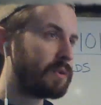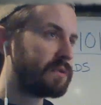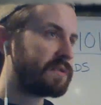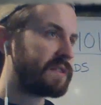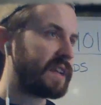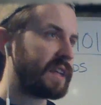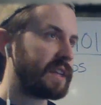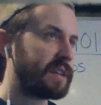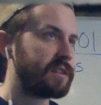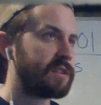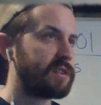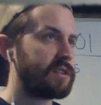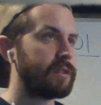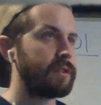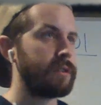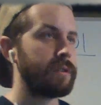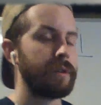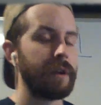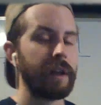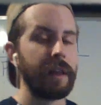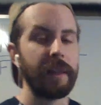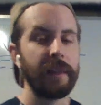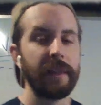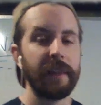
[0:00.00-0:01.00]
into
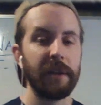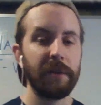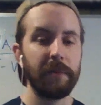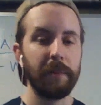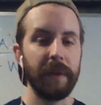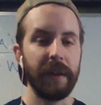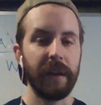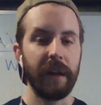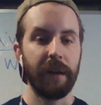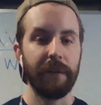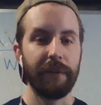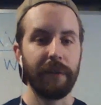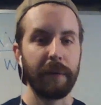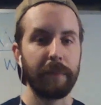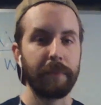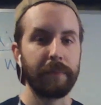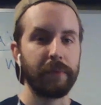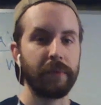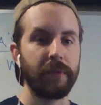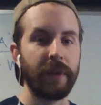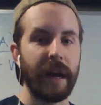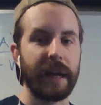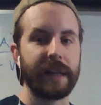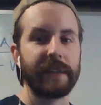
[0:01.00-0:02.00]
a little bit of a
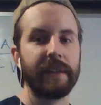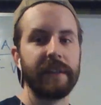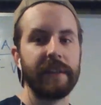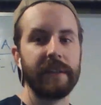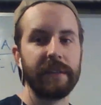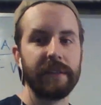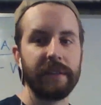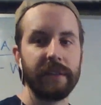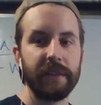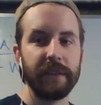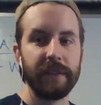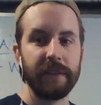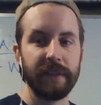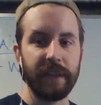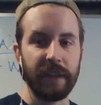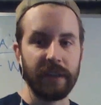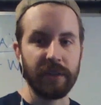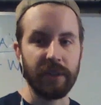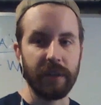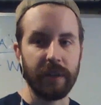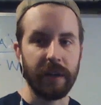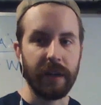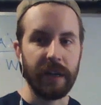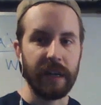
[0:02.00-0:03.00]
practice
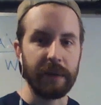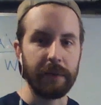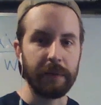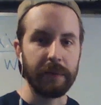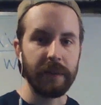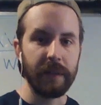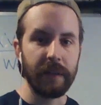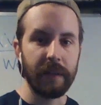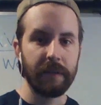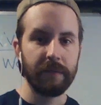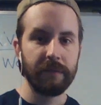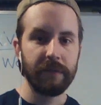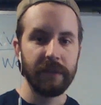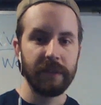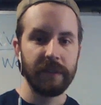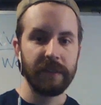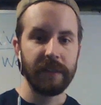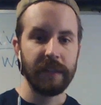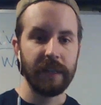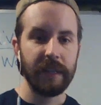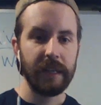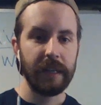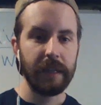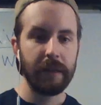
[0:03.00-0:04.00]
session. I would love to
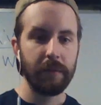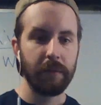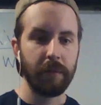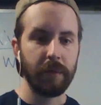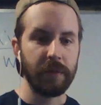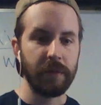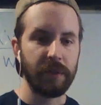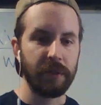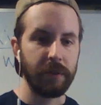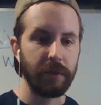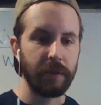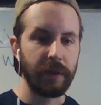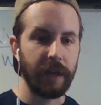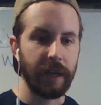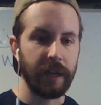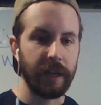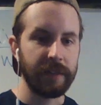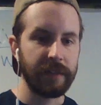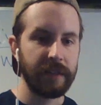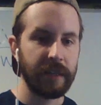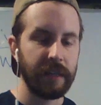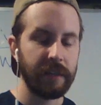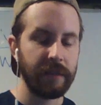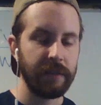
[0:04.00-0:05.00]
see what you guys
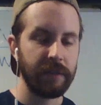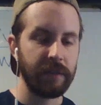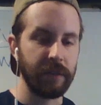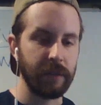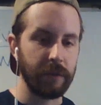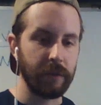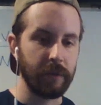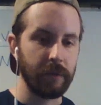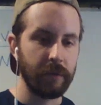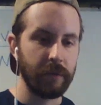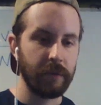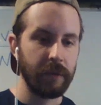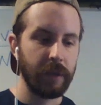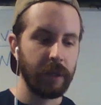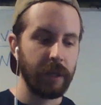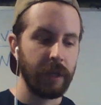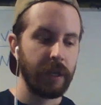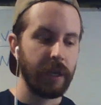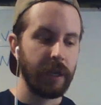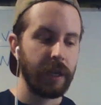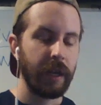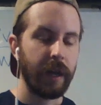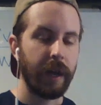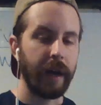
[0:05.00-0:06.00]
can do
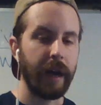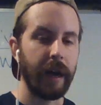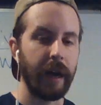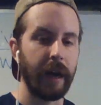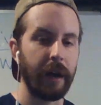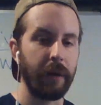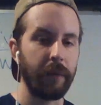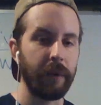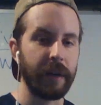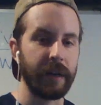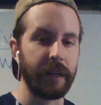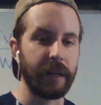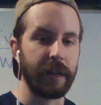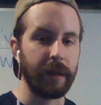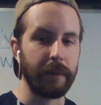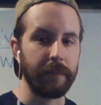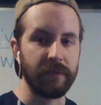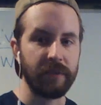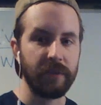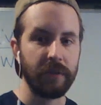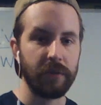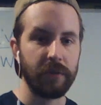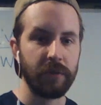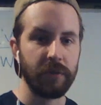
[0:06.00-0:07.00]
when it comes
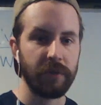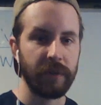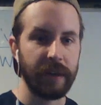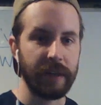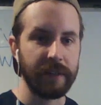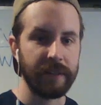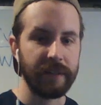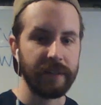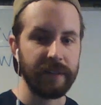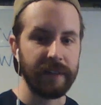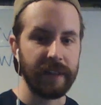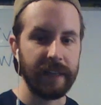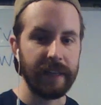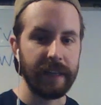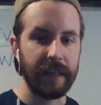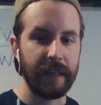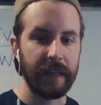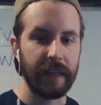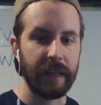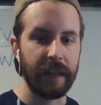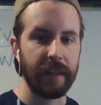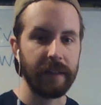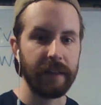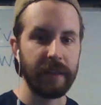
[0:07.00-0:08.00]
to translating
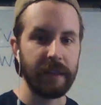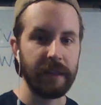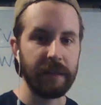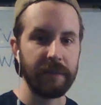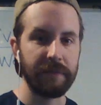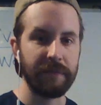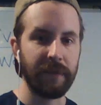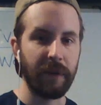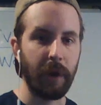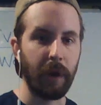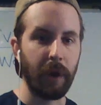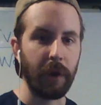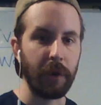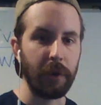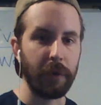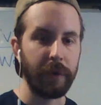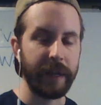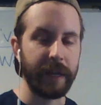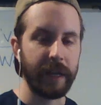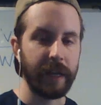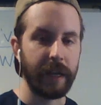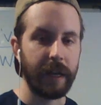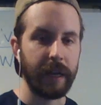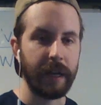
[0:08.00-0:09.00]
the
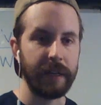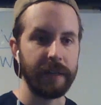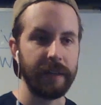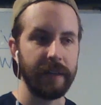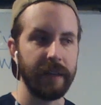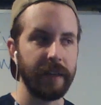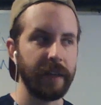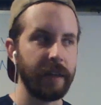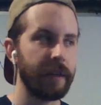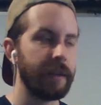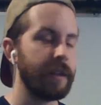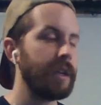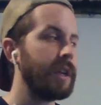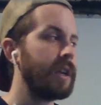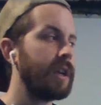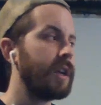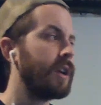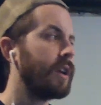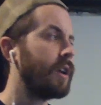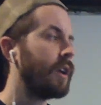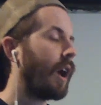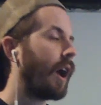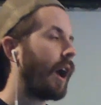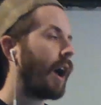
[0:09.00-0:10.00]
following idea.
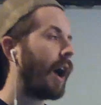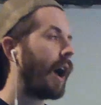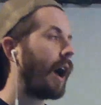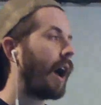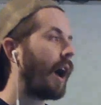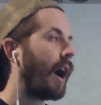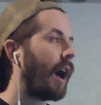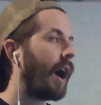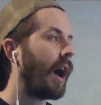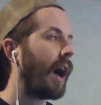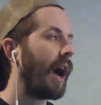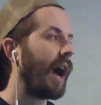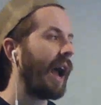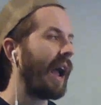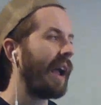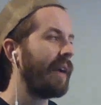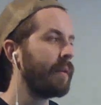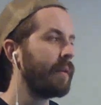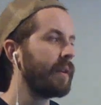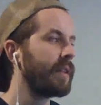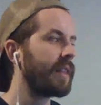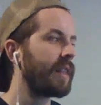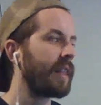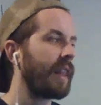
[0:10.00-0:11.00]
I
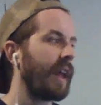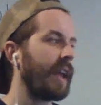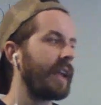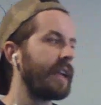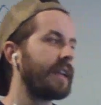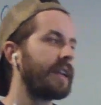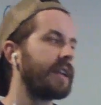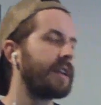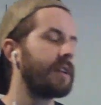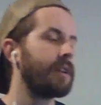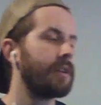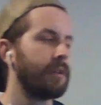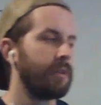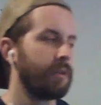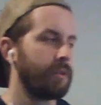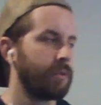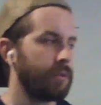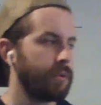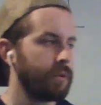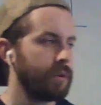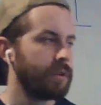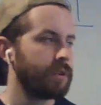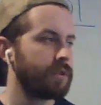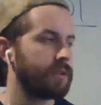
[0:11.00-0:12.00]
would like
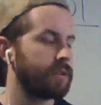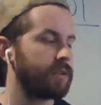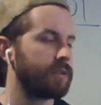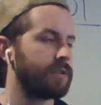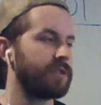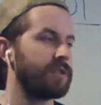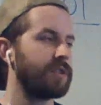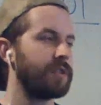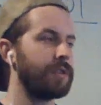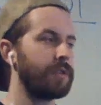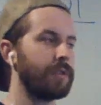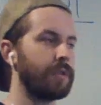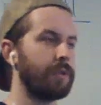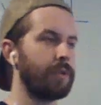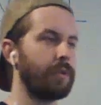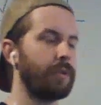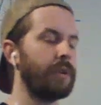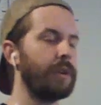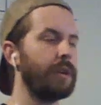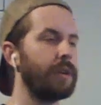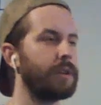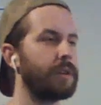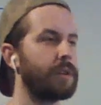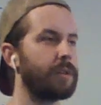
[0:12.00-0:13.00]
you to
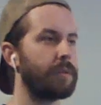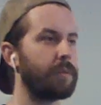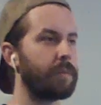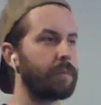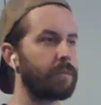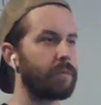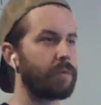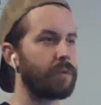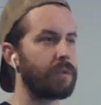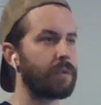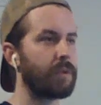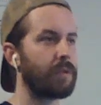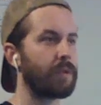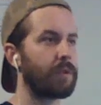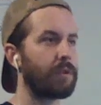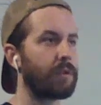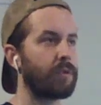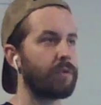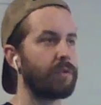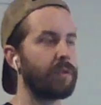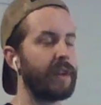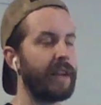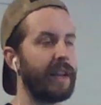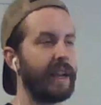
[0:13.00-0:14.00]

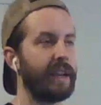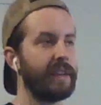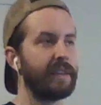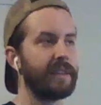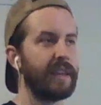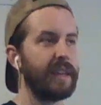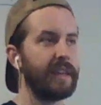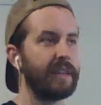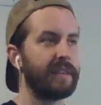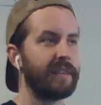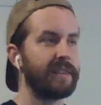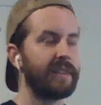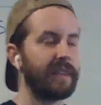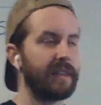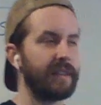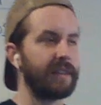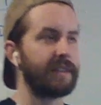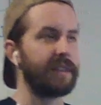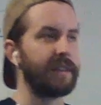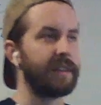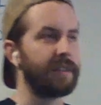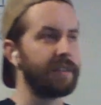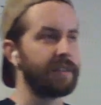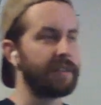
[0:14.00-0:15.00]
create a
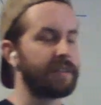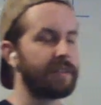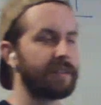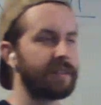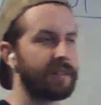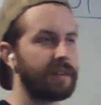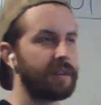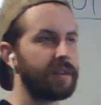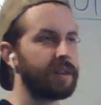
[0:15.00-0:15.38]
sentence.